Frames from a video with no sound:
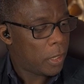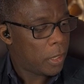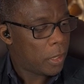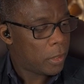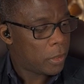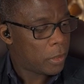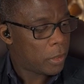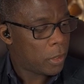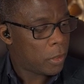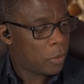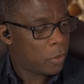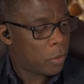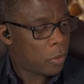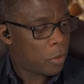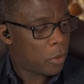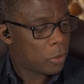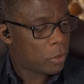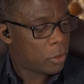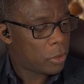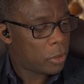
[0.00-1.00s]
So
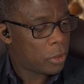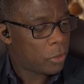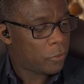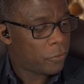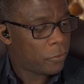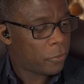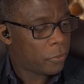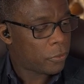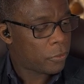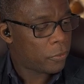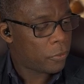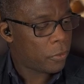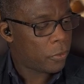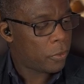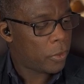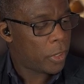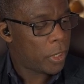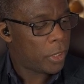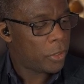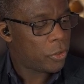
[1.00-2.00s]
oxidative
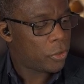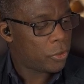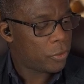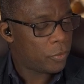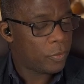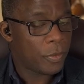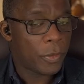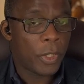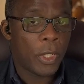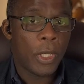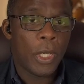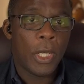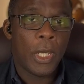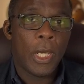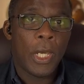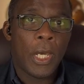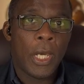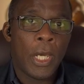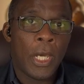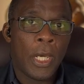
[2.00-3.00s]
phosphorylation,
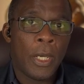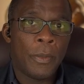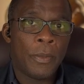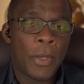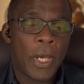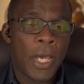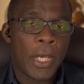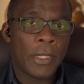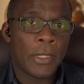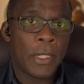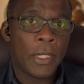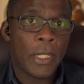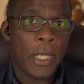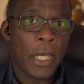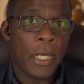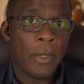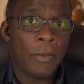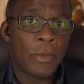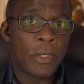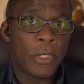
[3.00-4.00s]
as the
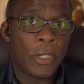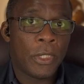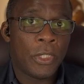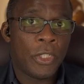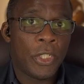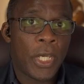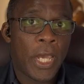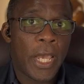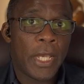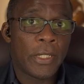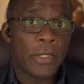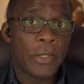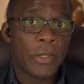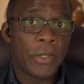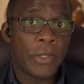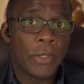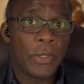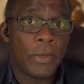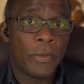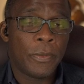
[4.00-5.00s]
name
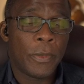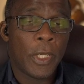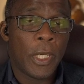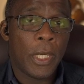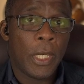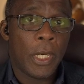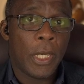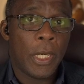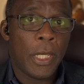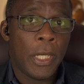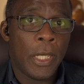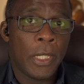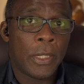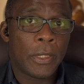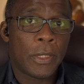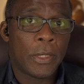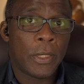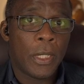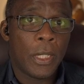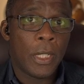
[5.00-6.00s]
suggests,
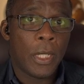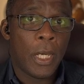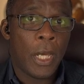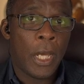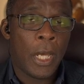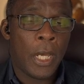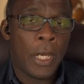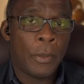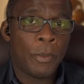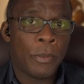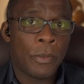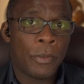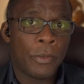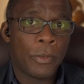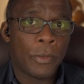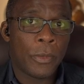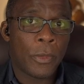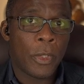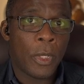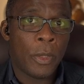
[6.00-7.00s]
it's a
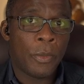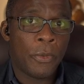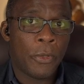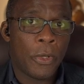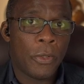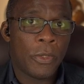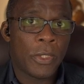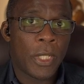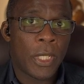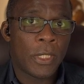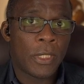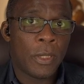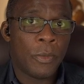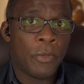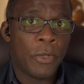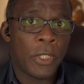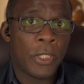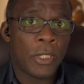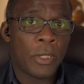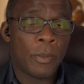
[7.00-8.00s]
process that
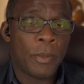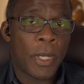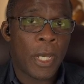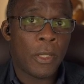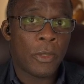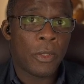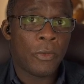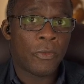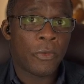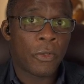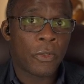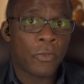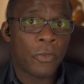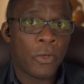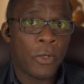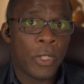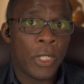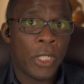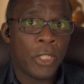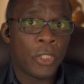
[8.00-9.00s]
brings about the
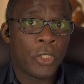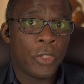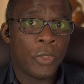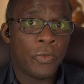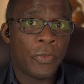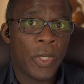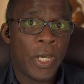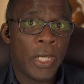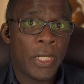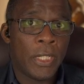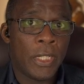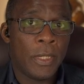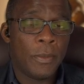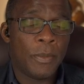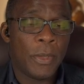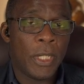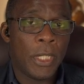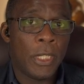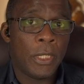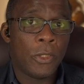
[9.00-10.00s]
phosphorylation of
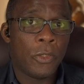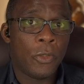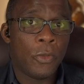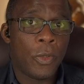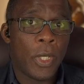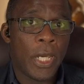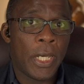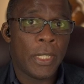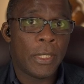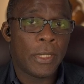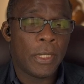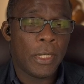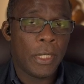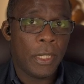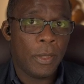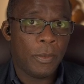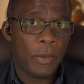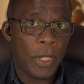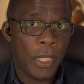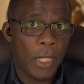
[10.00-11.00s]
ADP to
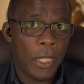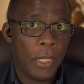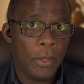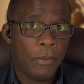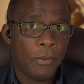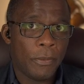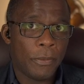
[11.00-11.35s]
ATP